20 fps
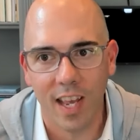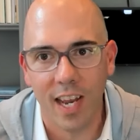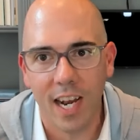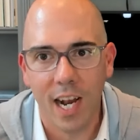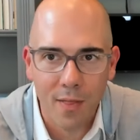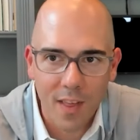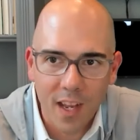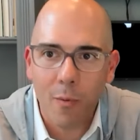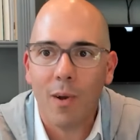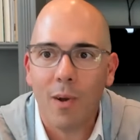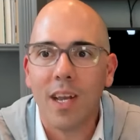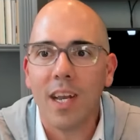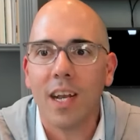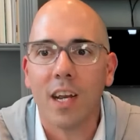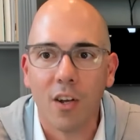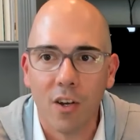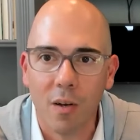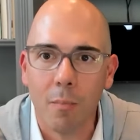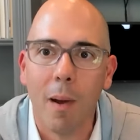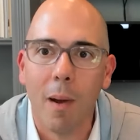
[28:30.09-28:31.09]
And I think we need a
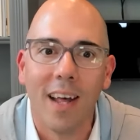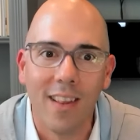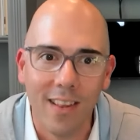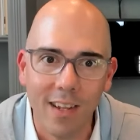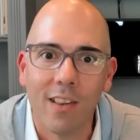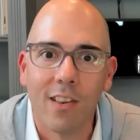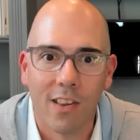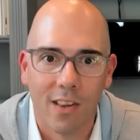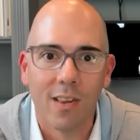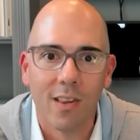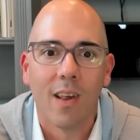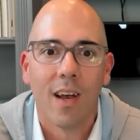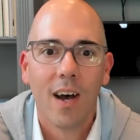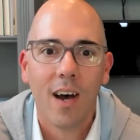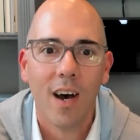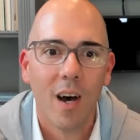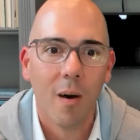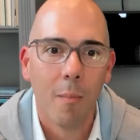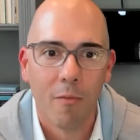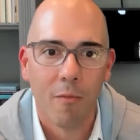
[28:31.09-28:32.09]
good balance,
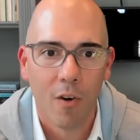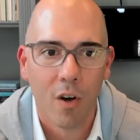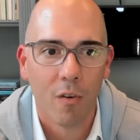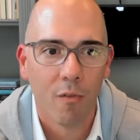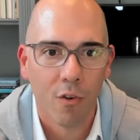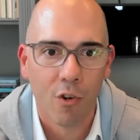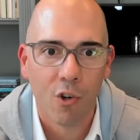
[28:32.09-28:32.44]
for